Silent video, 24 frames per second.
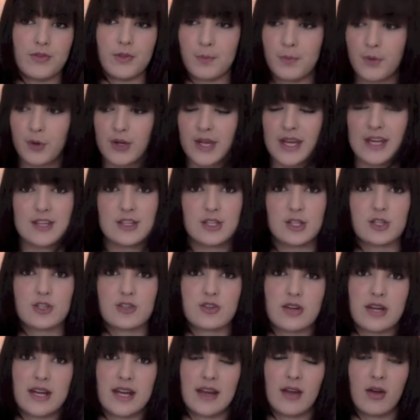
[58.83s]
the book
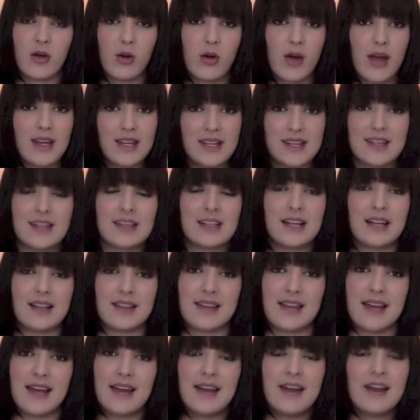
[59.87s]
industry or anything like
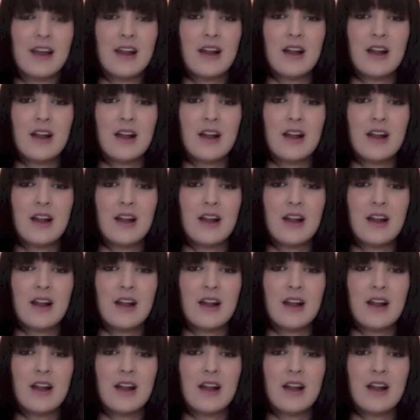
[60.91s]
that.